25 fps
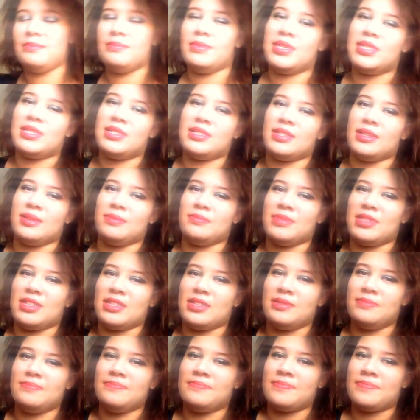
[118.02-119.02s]
missed
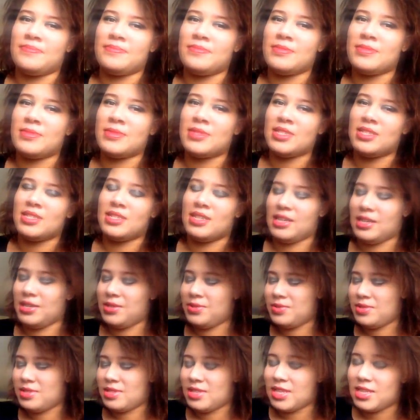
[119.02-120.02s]
something. I
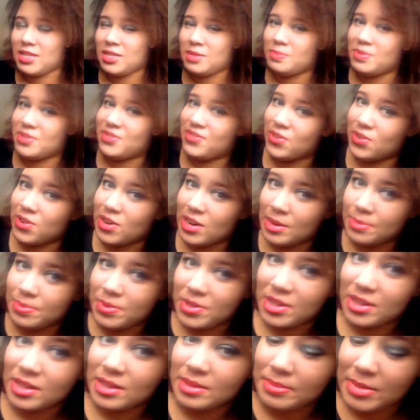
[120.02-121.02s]
used this before I
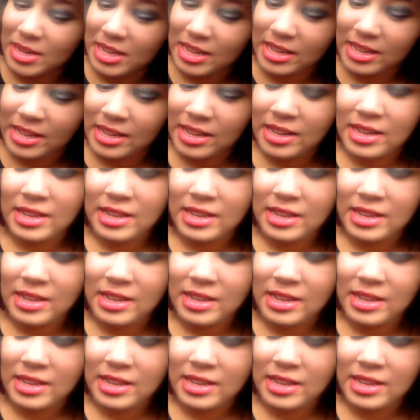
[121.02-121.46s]
put on my